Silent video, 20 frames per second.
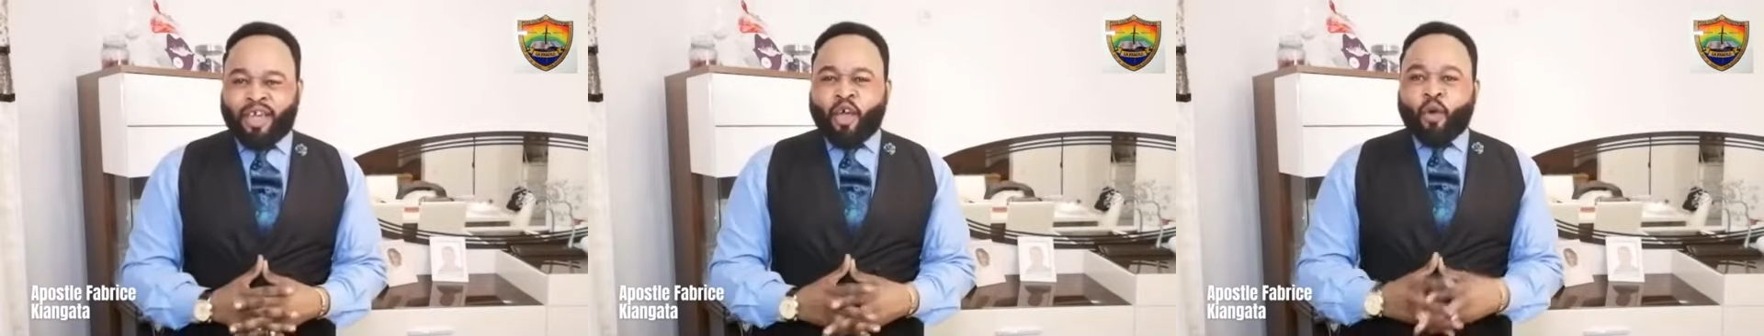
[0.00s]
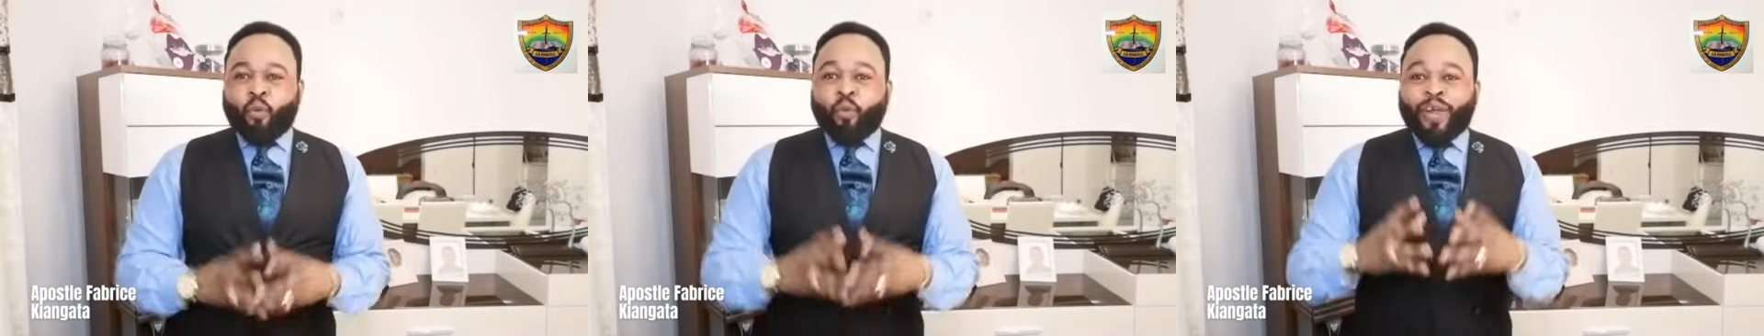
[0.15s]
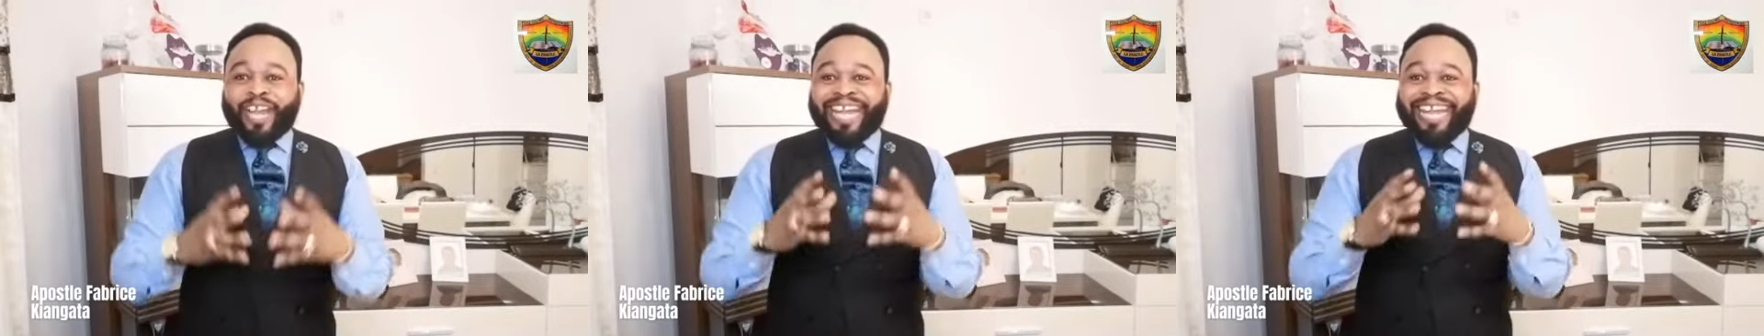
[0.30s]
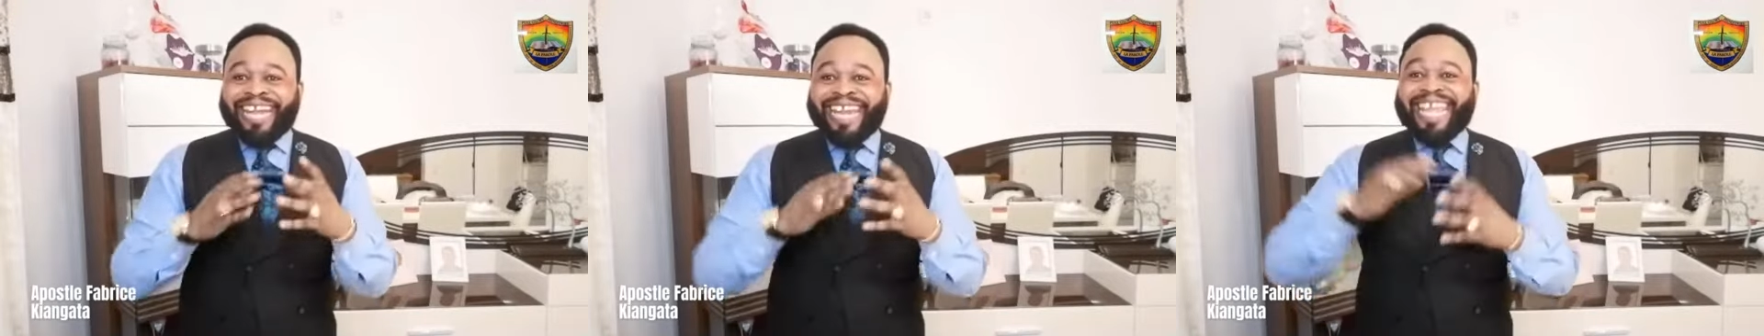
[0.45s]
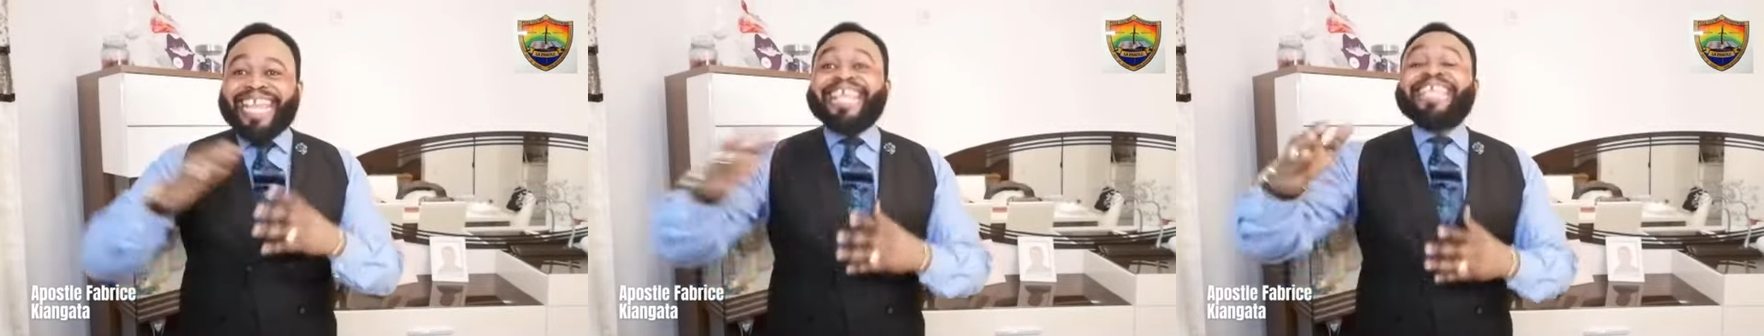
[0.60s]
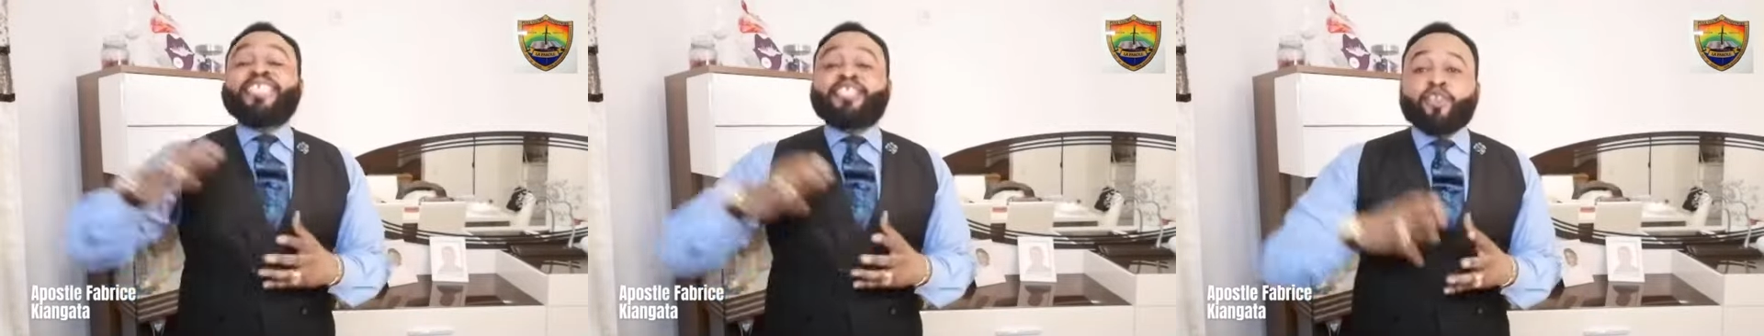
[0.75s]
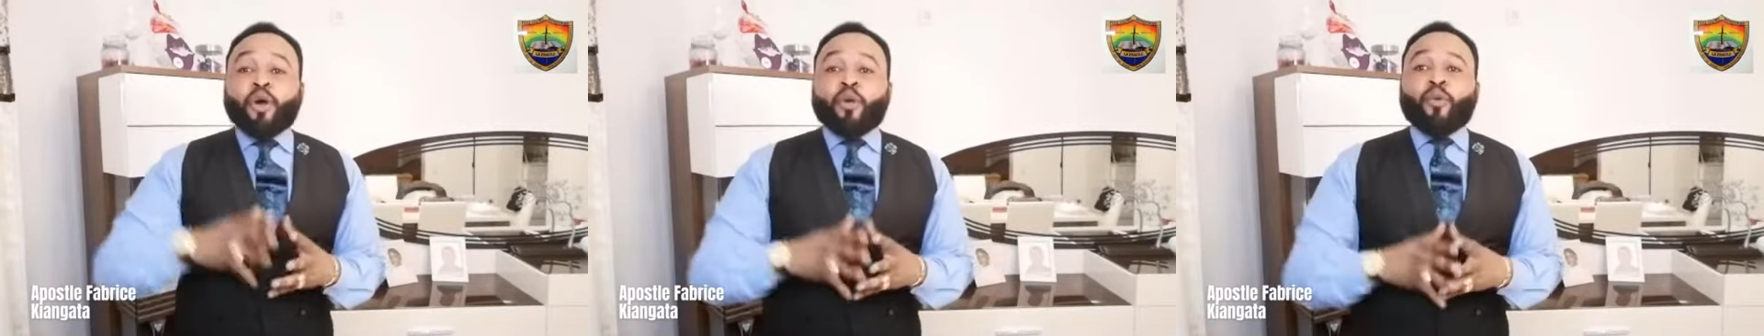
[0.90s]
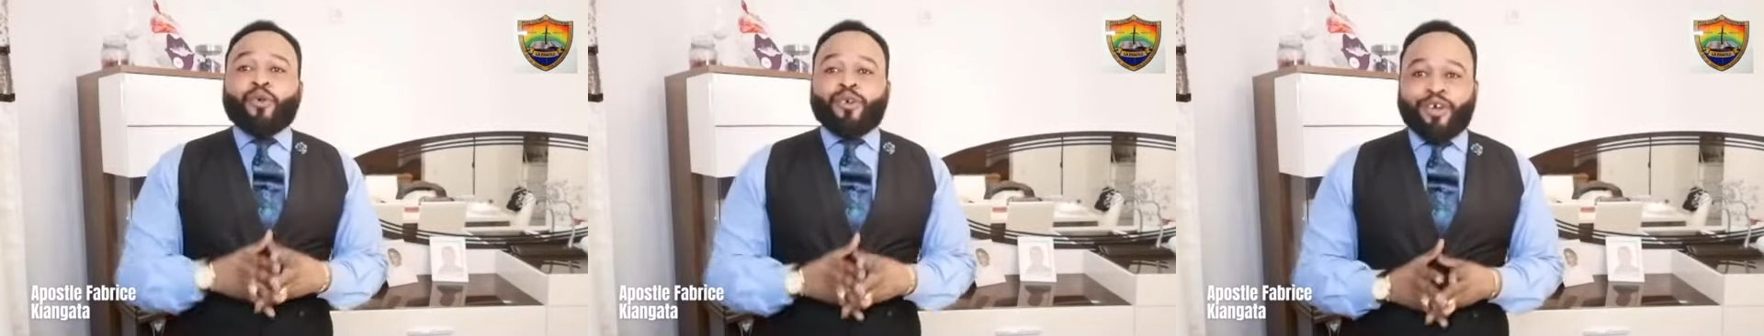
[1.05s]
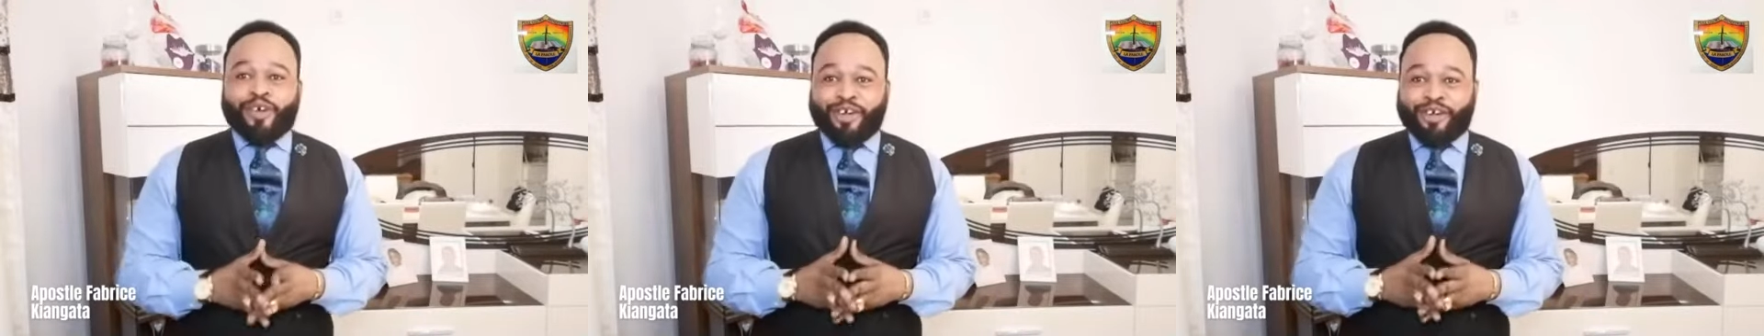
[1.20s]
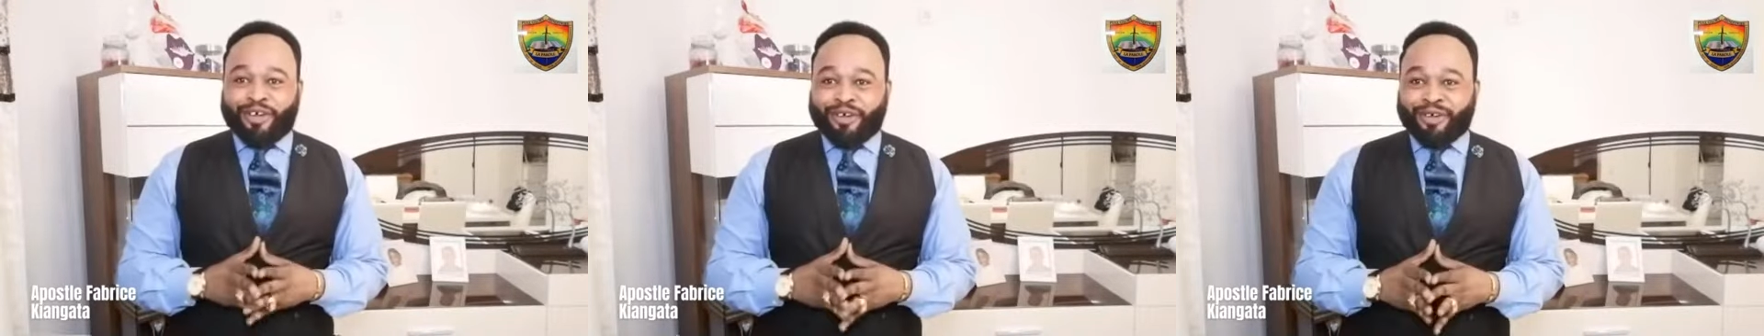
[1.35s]
Release the
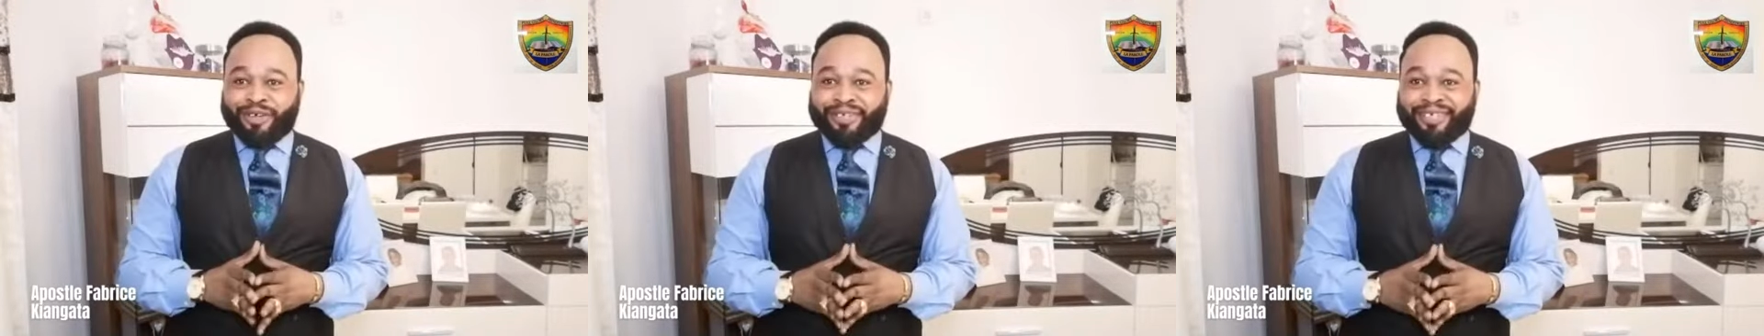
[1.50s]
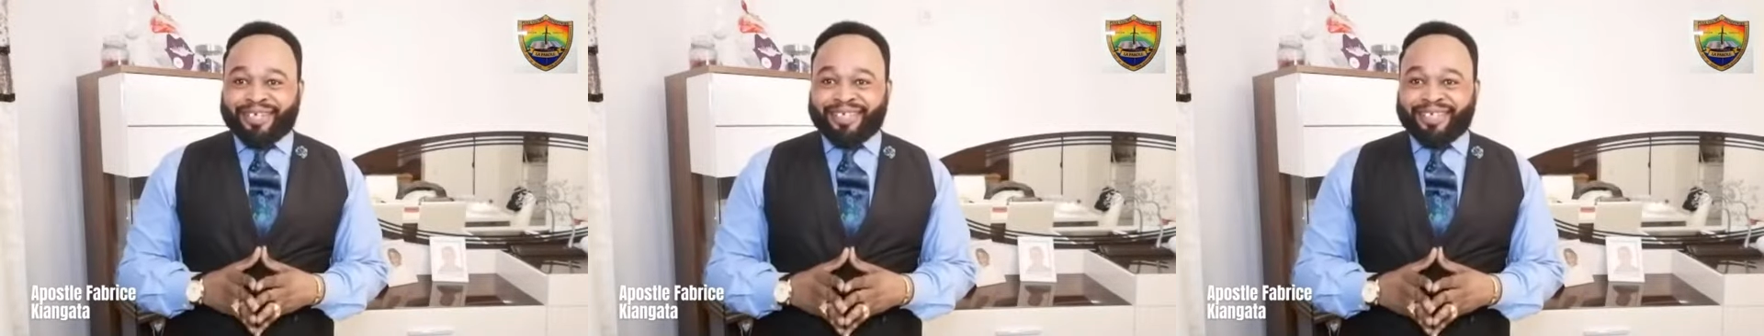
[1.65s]
word,